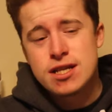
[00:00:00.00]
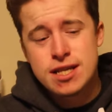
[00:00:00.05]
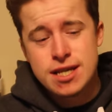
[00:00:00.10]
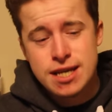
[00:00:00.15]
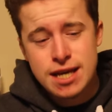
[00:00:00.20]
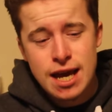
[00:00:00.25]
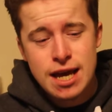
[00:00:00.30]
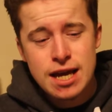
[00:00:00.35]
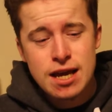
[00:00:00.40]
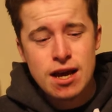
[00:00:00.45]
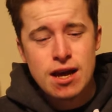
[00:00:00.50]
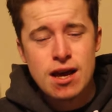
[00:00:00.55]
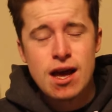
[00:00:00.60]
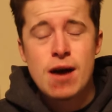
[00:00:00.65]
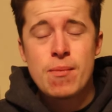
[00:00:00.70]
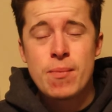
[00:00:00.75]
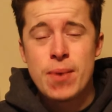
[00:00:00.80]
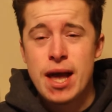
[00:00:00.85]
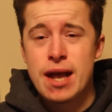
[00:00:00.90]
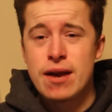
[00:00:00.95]
to get
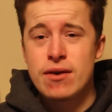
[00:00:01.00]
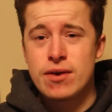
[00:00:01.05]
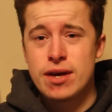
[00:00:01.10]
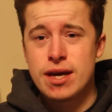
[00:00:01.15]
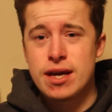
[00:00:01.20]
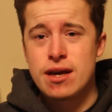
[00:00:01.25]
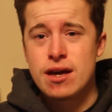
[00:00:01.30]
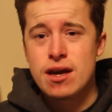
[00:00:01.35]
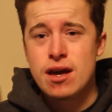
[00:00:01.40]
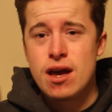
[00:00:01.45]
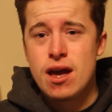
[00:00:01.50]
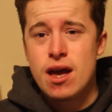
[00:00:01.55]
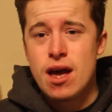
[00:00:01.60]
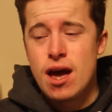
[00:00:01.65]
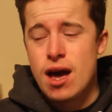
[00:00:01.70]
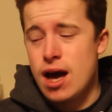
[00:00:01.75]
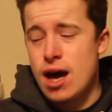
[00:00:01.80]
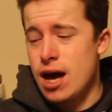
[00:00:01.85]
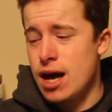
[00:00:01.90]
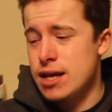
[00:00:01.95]
a penalty.
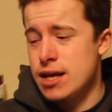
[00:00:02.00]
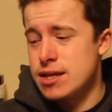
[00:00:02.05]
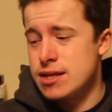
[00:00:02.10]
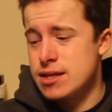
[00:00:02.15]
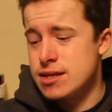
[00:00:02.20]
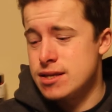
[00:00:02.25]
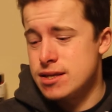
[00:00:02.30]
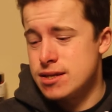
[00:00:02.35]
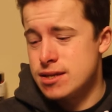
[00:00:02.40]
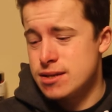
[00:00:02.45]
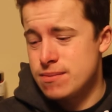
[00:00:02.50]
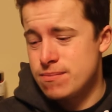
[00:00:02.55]
And